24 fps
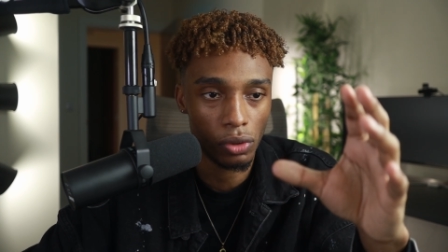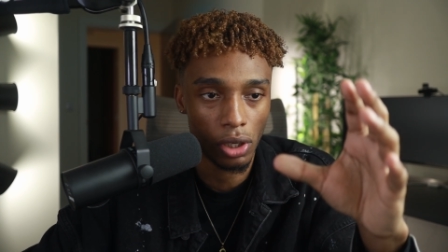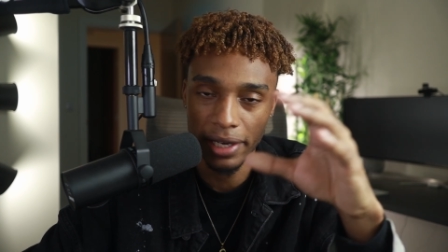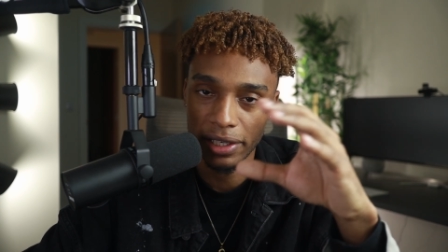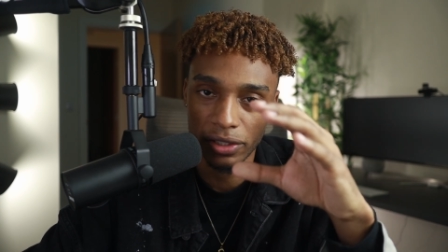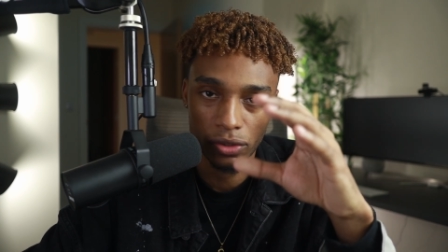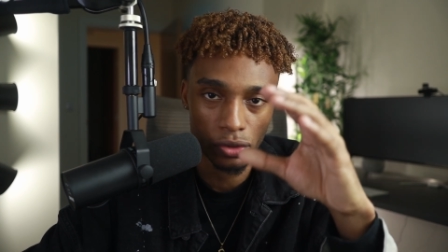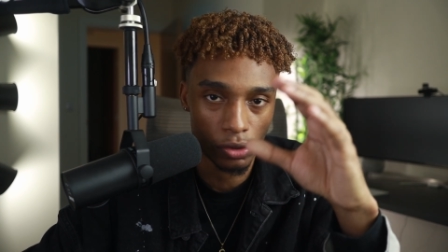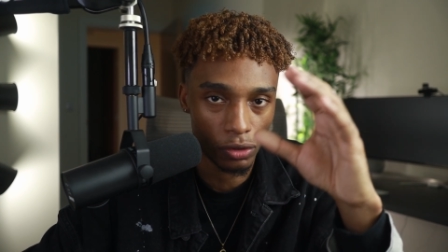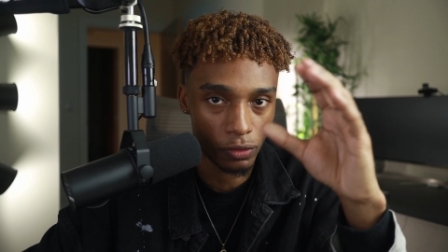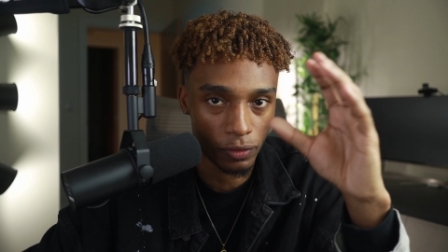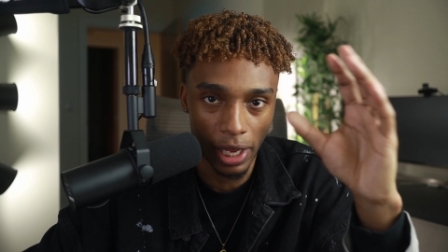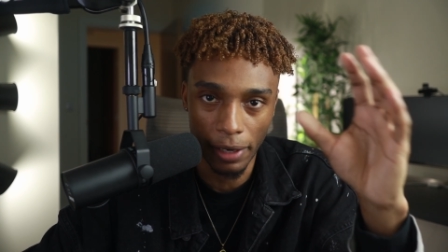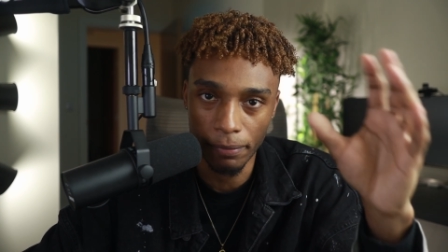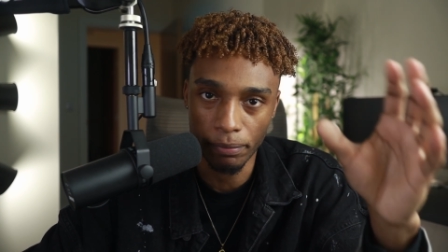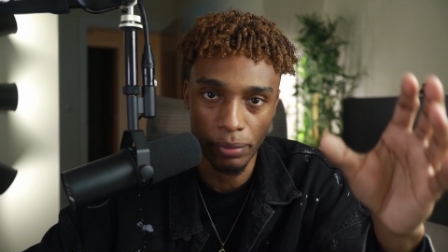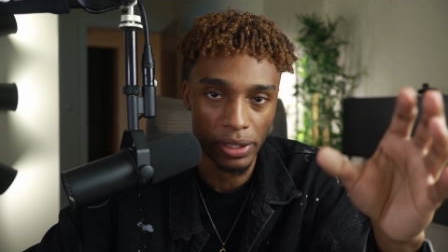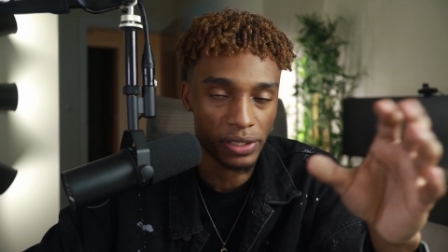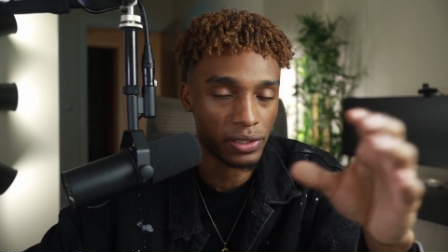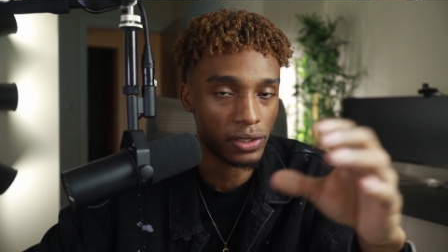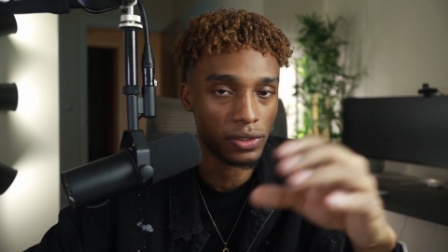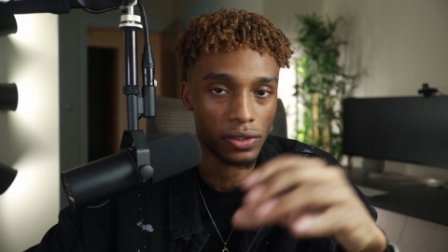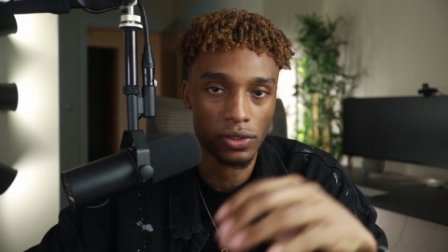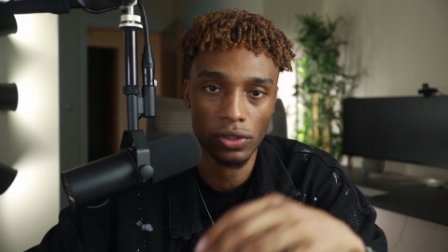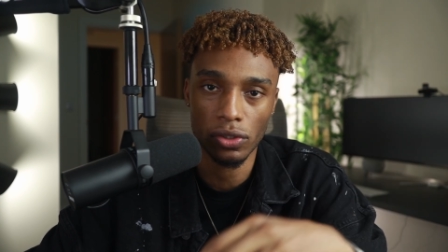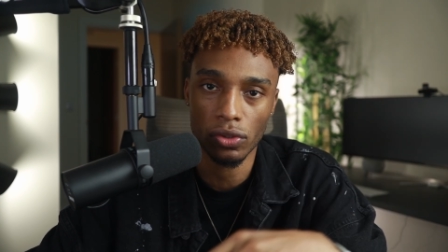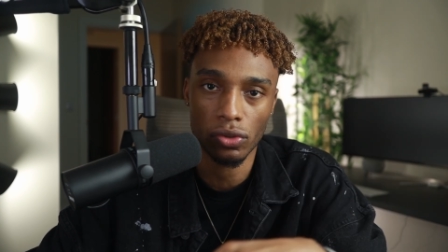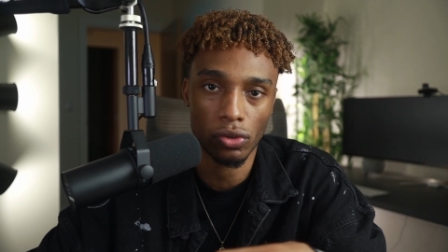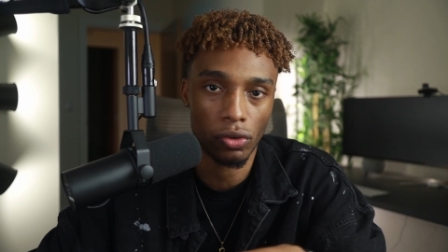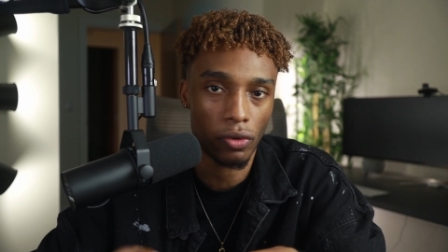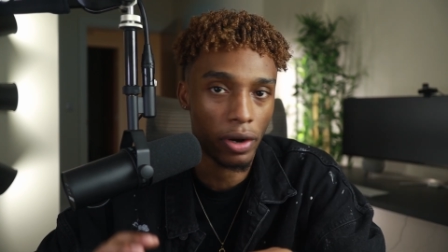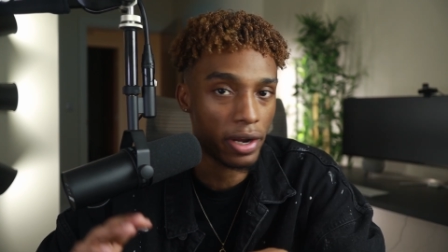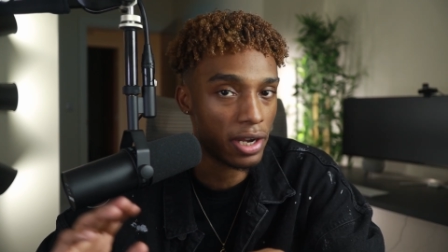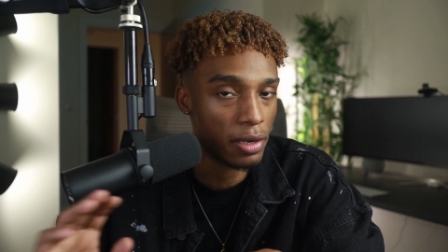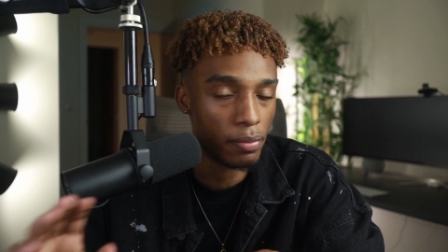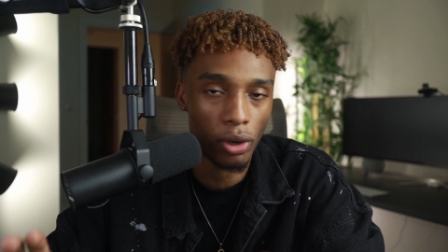any sort of like businesses
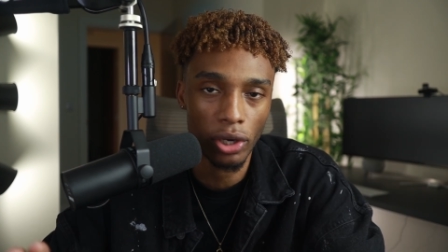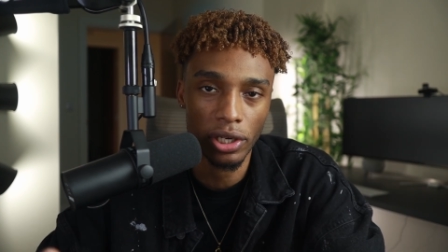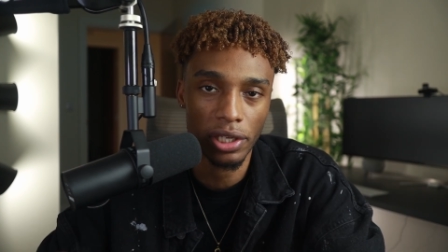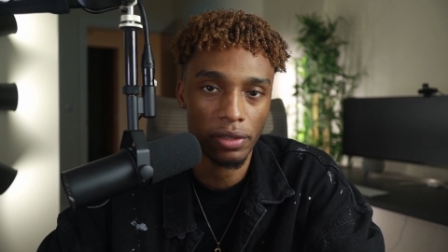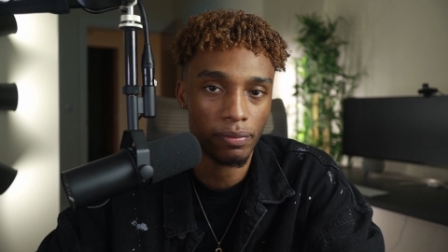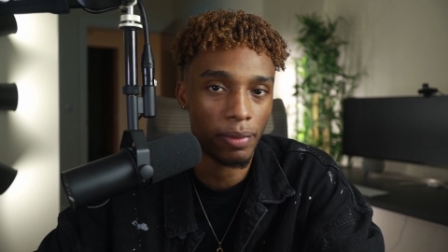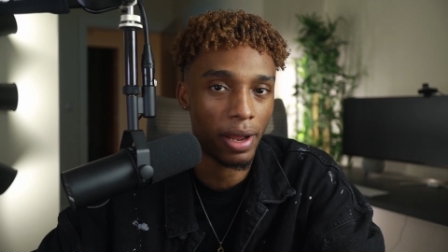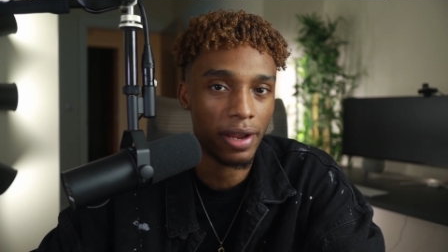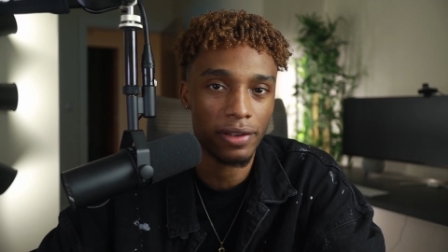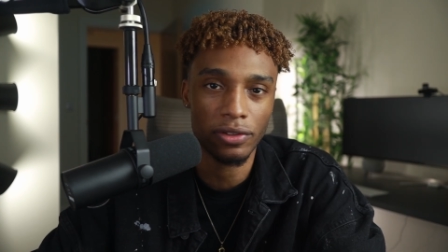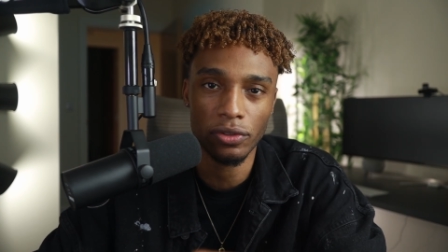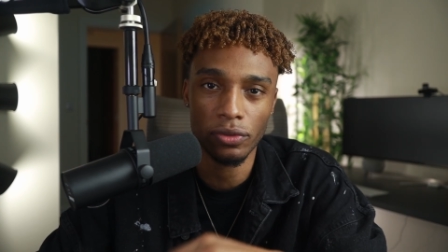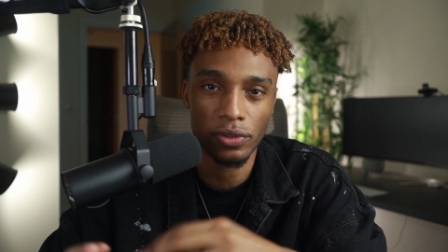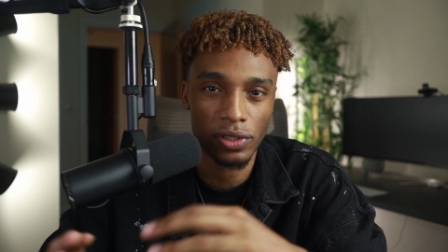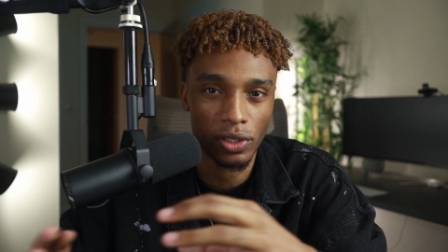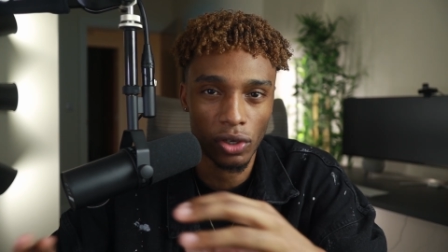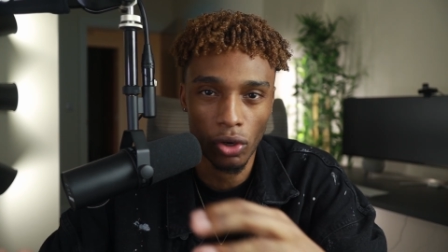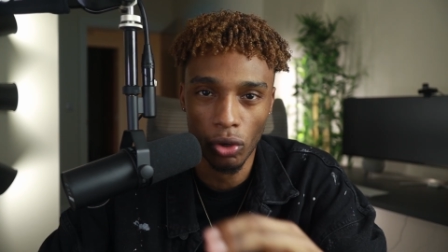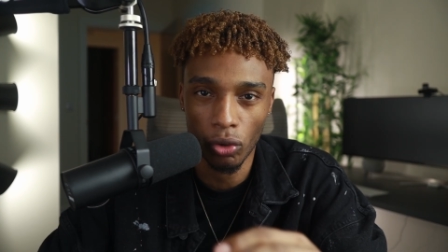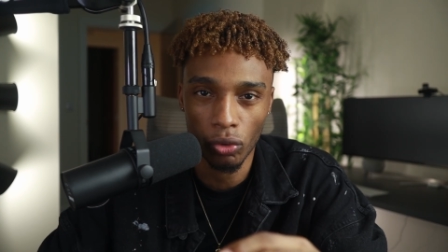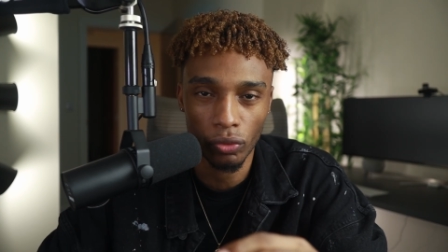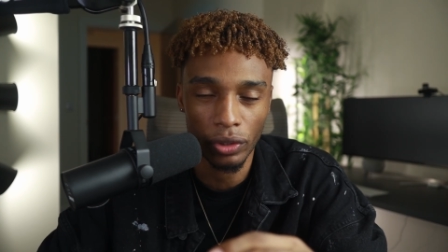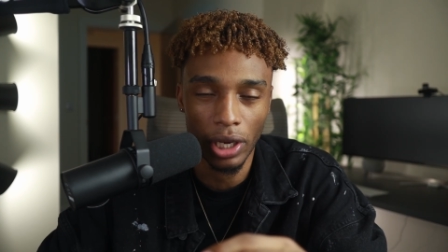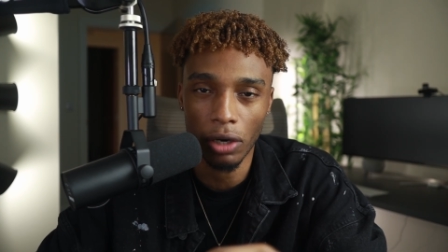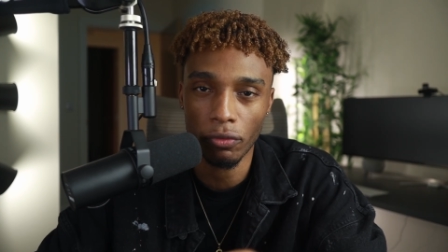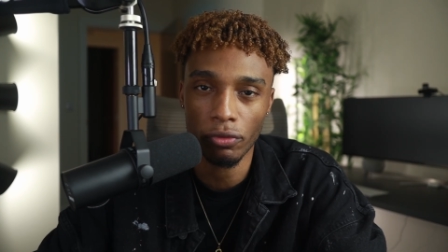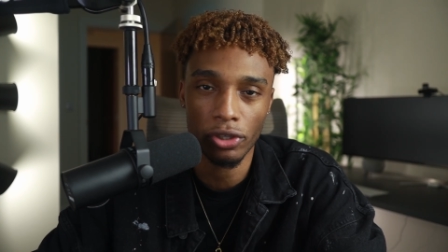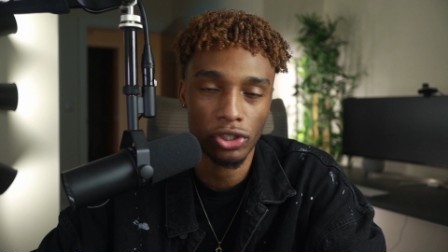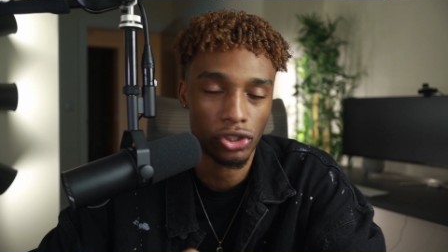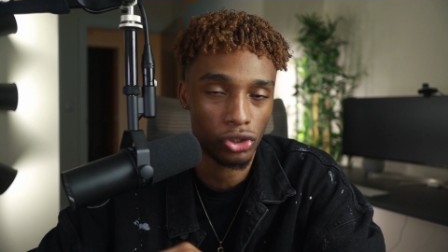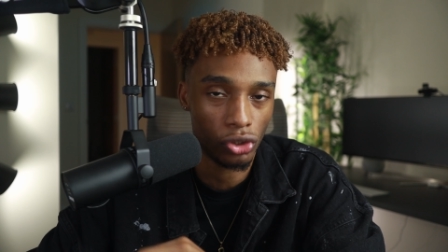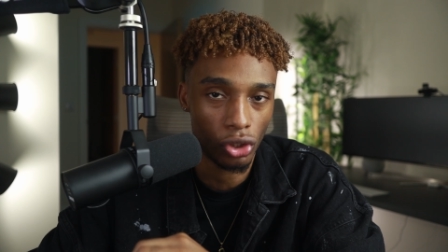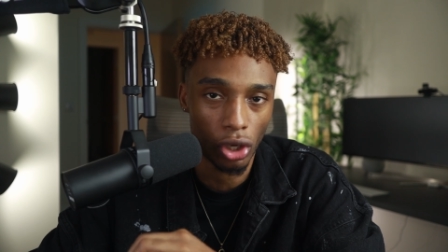or anybody by using cold outreach.